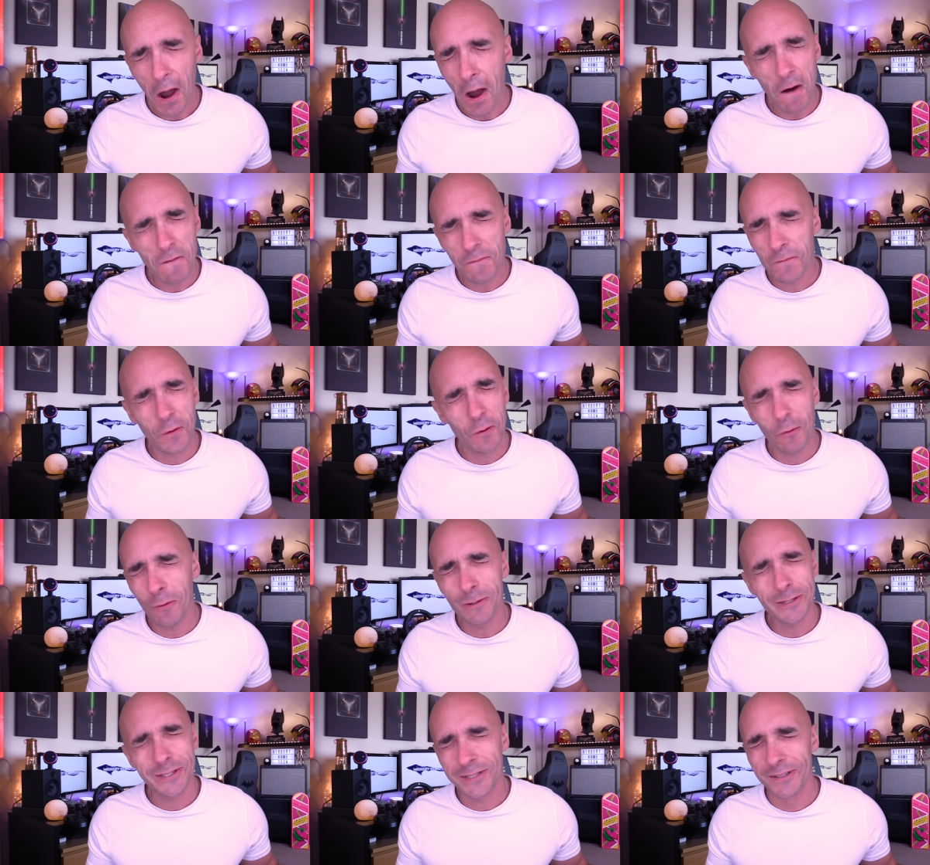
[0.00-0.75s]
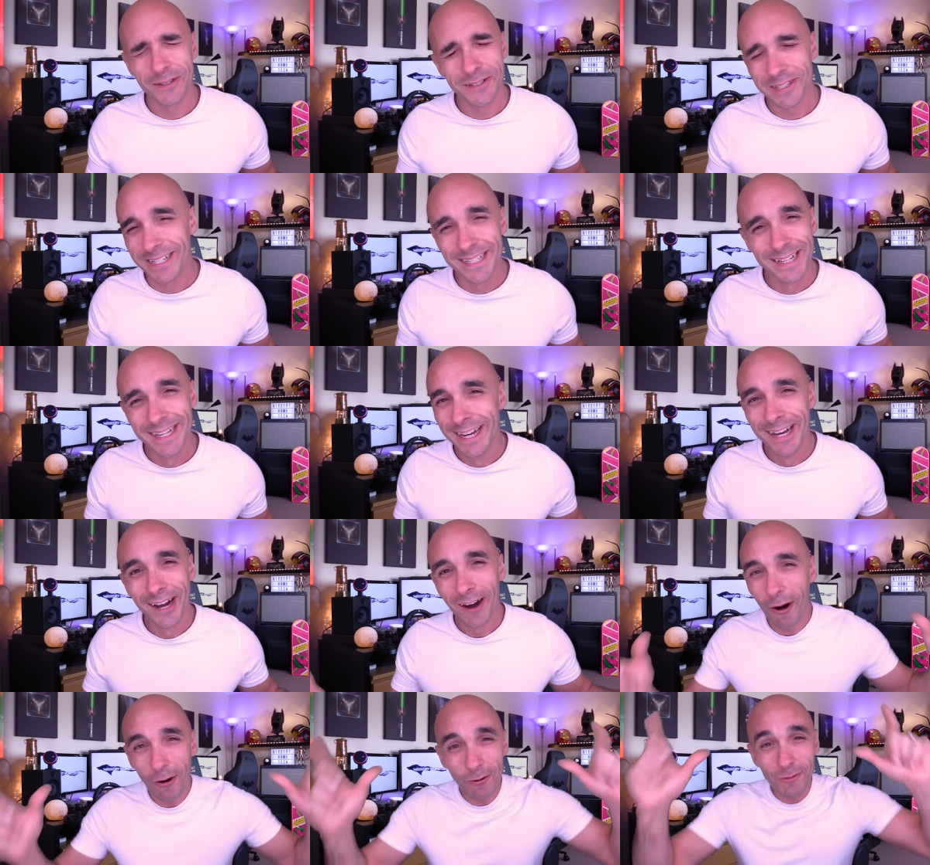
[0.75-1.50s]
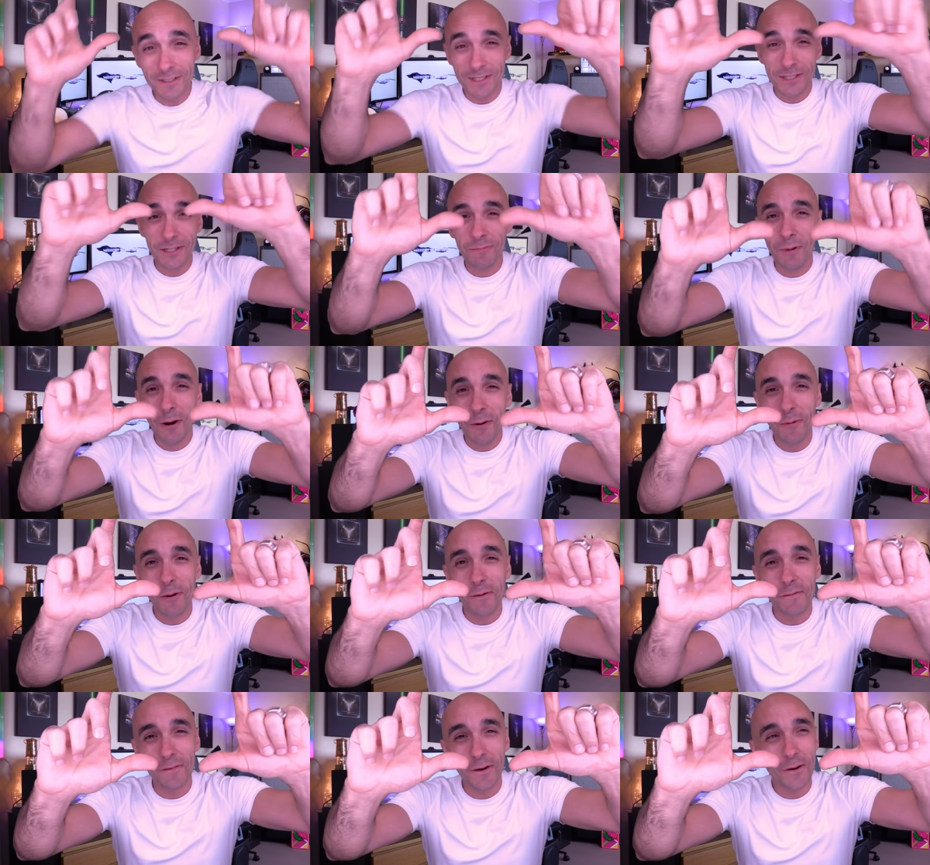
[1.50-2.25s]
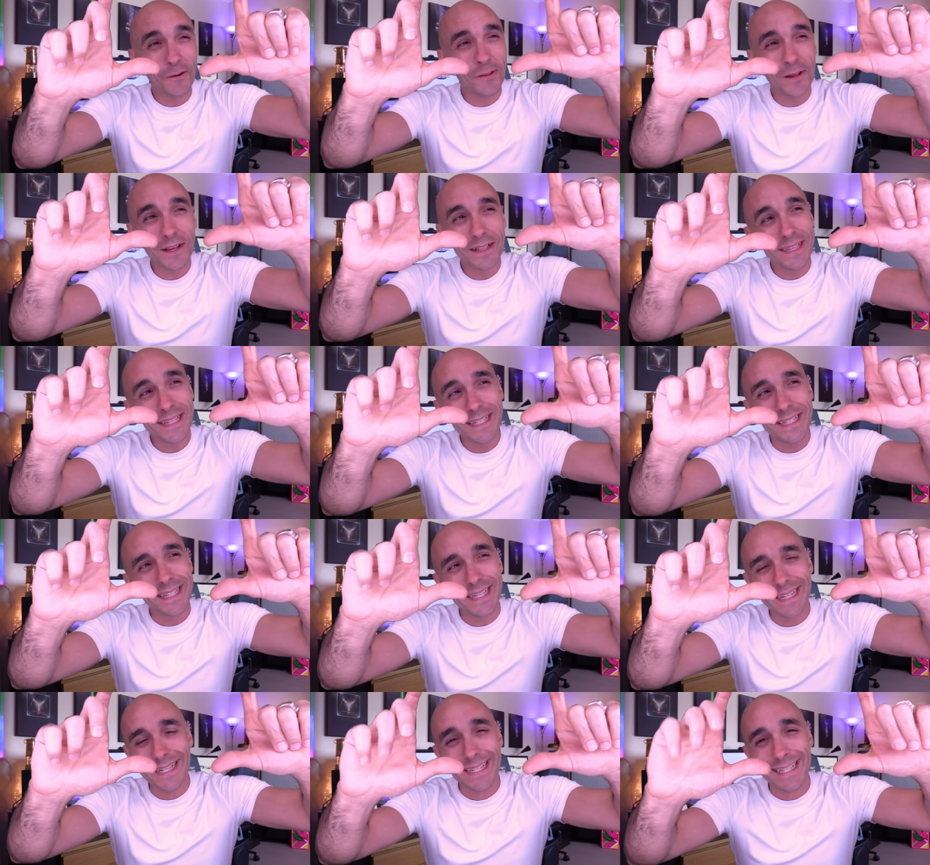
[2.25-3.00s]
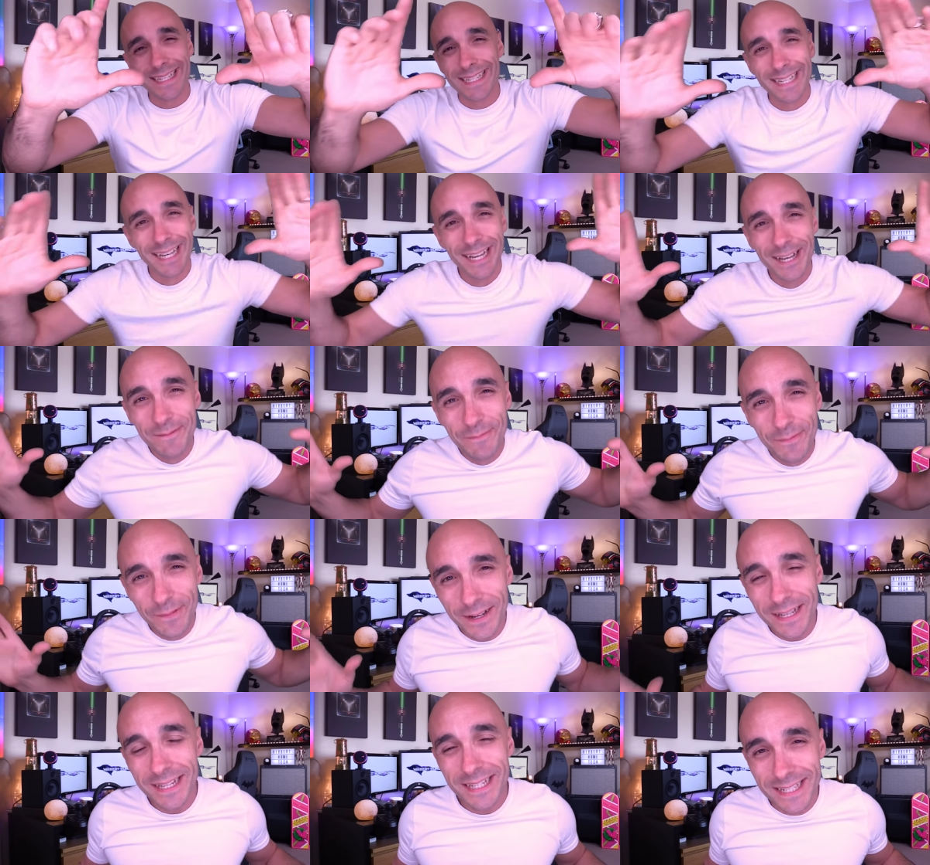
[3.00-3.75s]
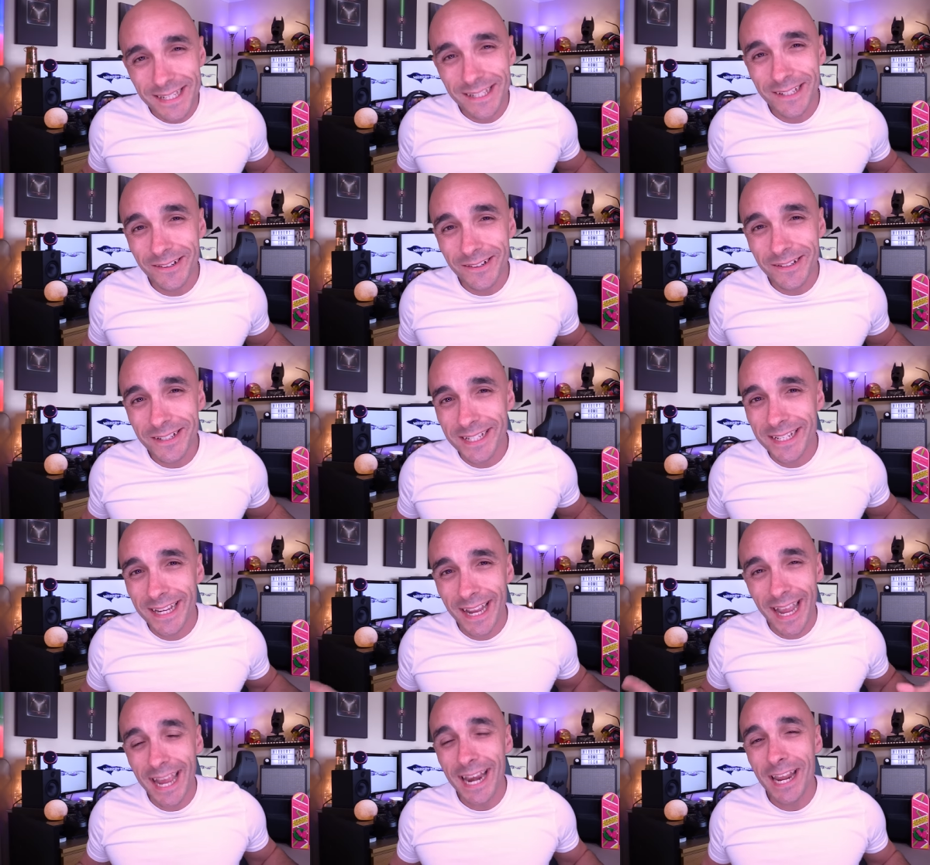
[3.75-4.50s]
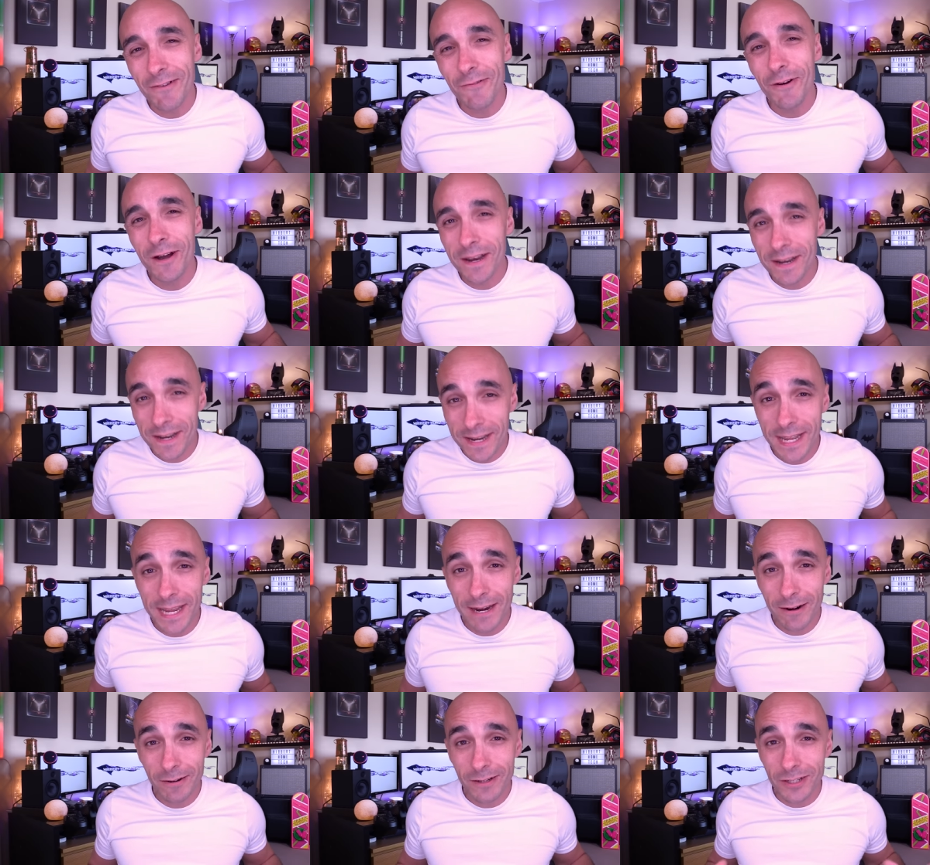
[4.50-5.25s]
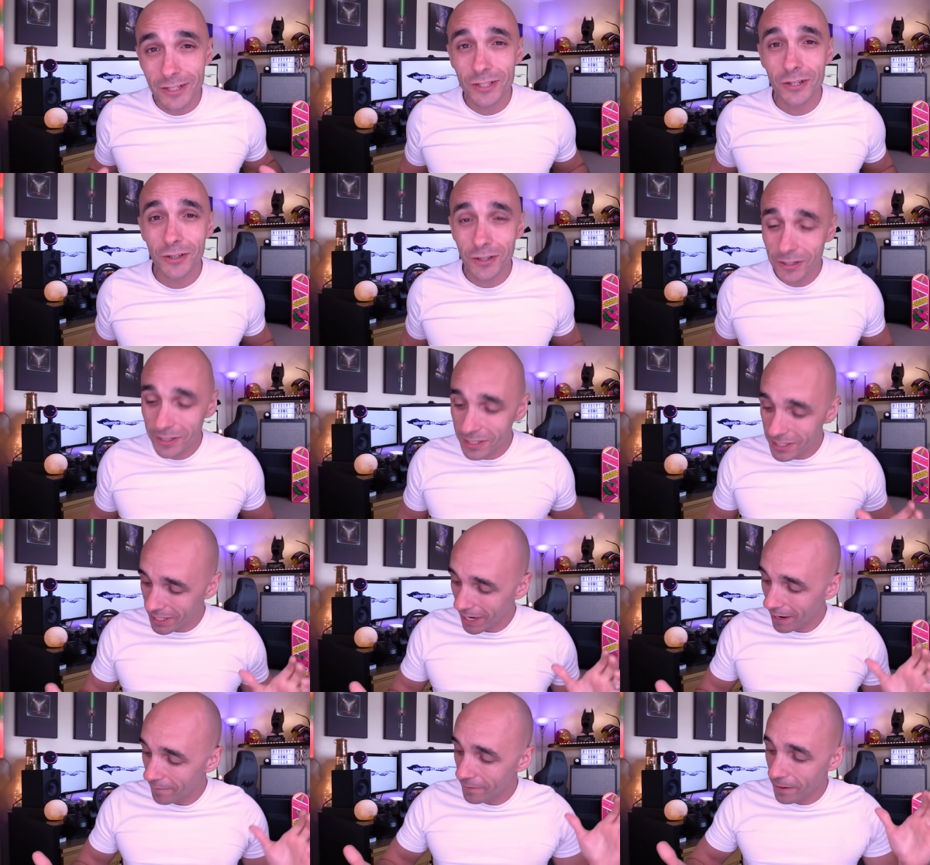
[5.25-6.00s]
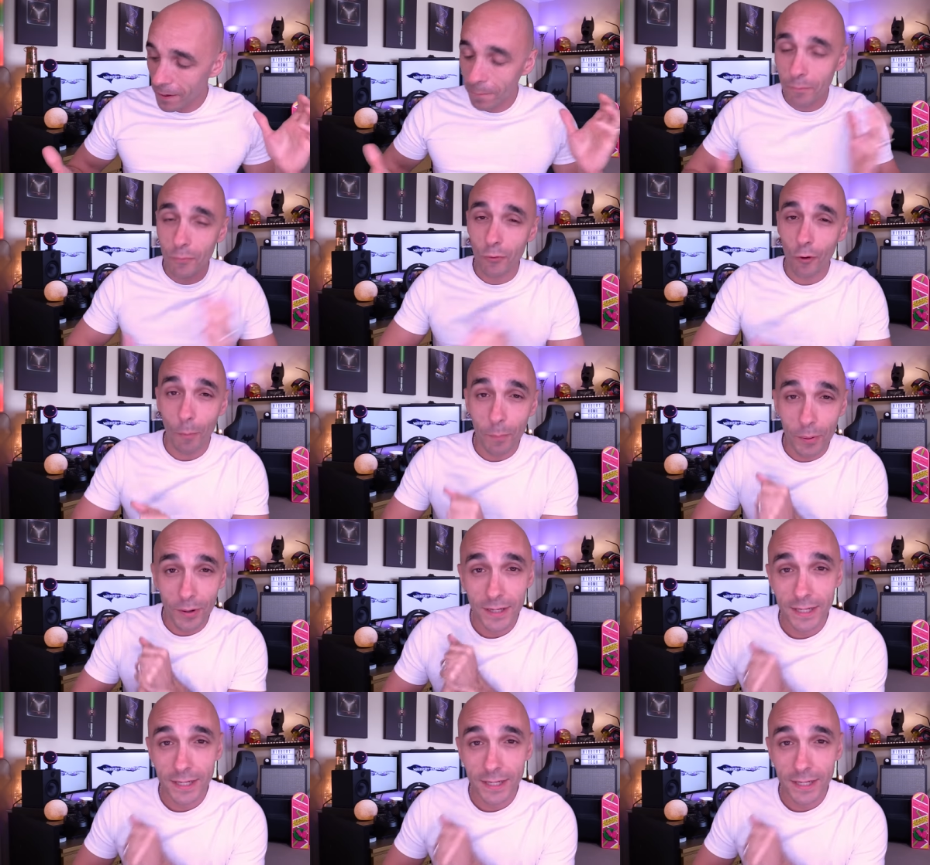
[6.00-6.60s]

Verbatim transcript: Of course not! Holding your mobile phone like this is! But it's not anywhere near as good as having a proper